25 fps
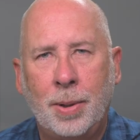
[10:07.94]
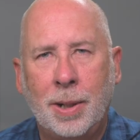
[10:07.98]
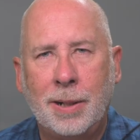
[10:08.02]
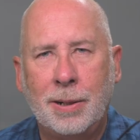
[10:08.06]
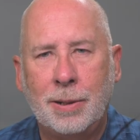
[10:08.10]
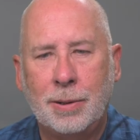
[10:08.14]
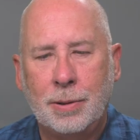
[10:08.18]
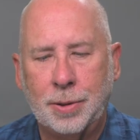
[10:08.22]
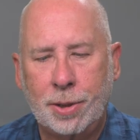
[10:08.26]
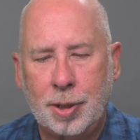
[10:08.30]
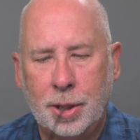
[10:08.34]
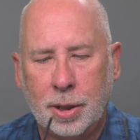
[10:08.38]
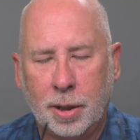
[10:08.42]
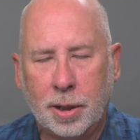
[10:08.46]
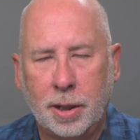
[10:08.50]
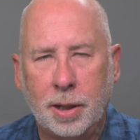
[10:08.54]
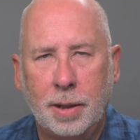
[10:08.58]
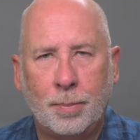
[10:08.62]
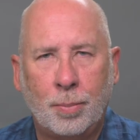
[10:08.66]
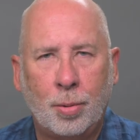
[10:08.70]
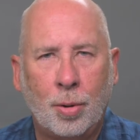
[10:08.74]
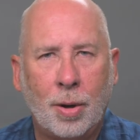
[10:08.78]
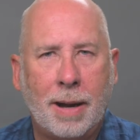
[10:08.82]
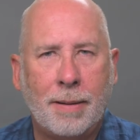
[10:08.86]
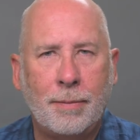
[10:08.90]
pose you're going to
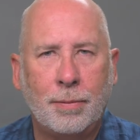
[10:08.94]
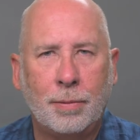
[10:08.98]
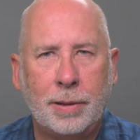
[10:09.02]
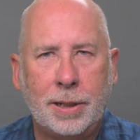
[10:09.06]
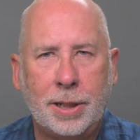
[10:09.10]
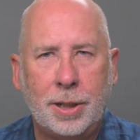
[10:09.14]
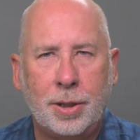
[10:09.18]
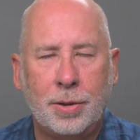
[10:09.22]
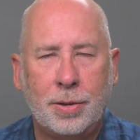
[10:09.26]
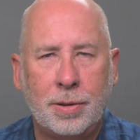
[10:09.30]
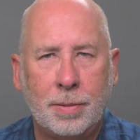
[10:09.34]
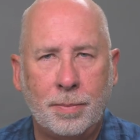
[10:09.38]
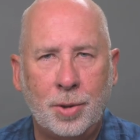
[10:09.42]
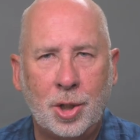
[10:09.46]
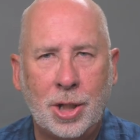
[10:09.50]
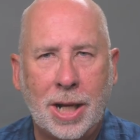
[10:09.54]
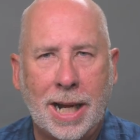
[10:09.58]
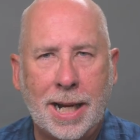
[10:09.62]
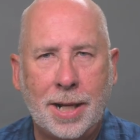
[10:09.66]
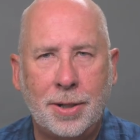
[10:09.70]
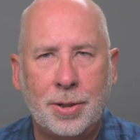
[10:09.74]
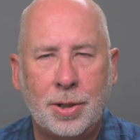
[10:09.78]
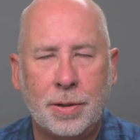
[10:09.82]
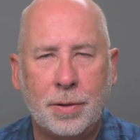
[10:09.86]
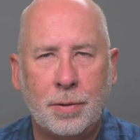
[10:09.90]
probably do some
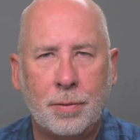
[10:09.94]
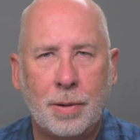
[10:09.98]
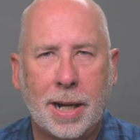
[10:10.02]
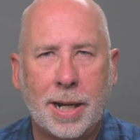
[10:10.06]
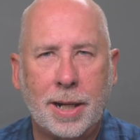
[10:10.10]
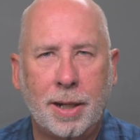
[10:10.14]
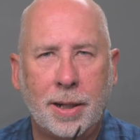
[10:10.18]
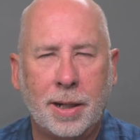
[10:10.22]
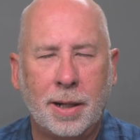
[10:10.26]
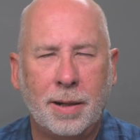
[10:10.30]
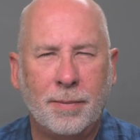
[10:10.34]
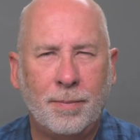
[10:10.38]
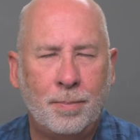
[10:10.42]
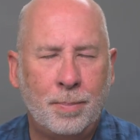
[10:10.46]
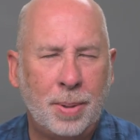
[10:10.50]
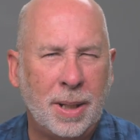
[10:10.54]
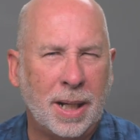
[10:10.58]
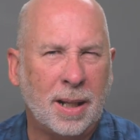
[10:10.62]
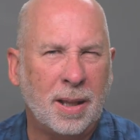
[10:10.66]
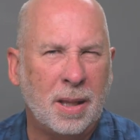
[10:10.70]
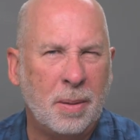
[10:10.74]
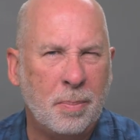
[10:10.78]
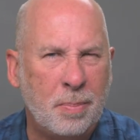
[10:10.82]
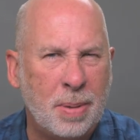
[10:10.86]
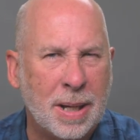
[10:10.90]
changes right you're going to
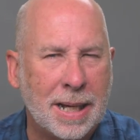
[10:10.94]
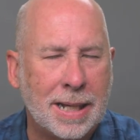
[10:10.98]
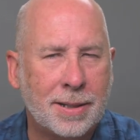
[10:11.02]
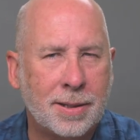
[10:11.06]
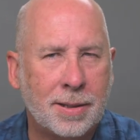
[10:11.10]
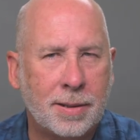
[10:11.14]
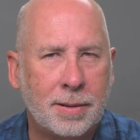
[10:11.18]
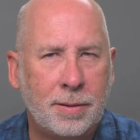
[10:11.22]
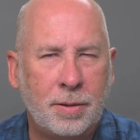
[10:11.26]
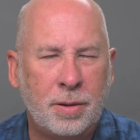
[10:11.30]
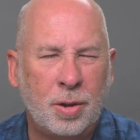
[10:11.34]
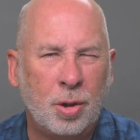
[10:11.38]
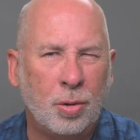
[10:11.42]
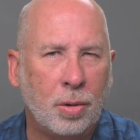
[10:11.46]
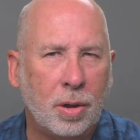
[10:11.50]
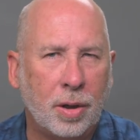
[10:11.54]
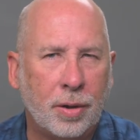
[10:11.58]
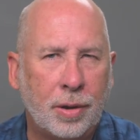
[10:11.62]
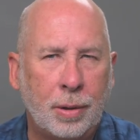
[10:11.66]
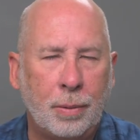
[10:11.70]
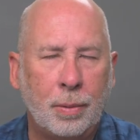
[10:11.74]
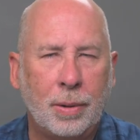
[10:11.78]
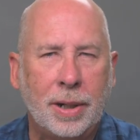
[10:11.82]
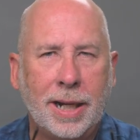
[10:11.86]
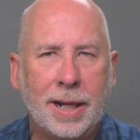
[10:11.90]
pick the best two or
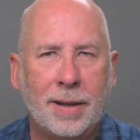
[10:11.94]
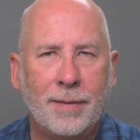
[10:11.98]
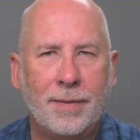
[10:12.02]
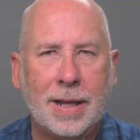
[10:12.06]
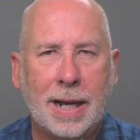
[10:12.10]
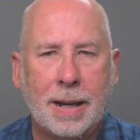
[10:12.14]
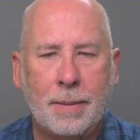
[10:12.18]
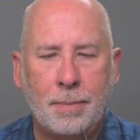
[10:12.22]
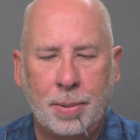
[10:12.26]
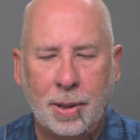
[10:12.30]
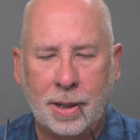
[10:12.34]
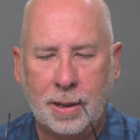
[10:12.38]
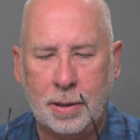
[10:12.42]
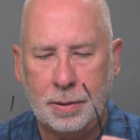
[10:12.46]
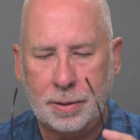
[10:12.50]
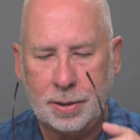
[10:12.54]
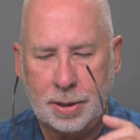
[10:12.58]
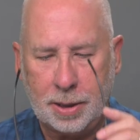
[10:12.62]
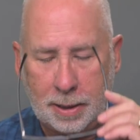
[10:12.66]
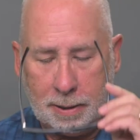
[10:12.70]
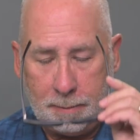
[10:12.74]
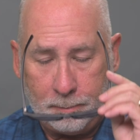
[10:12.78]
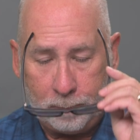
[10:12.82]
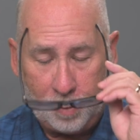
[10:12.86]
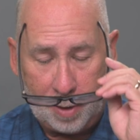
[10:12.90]
three of that pose
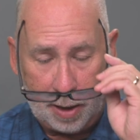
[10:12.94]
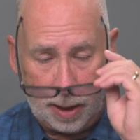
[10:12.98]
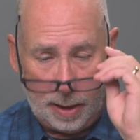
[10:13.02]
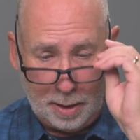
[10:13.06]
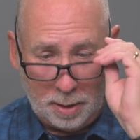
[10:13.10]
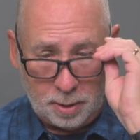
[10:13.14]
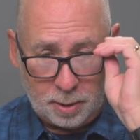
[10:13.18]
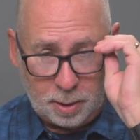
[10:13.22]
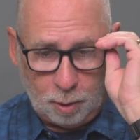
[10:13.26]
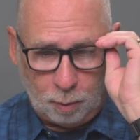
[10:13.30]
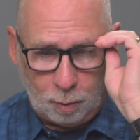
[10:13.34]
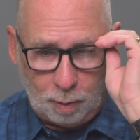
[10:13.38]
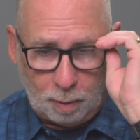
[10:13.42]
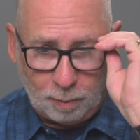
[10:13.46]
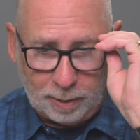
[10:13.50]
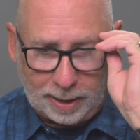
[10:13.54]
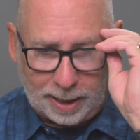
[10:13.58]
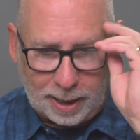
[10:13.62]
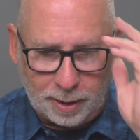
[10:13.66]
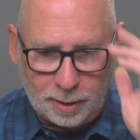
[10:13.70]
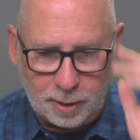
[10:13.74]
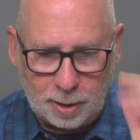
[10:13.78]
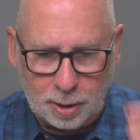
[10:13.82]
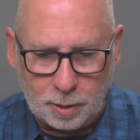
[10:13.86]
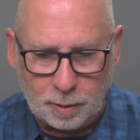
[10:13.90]
so what we
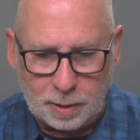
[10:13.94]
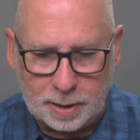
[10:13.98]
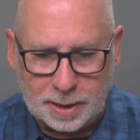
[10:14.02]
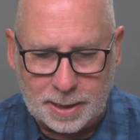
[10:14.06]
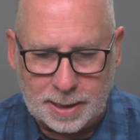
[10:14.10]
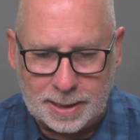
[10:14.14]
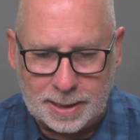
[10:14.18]
can do is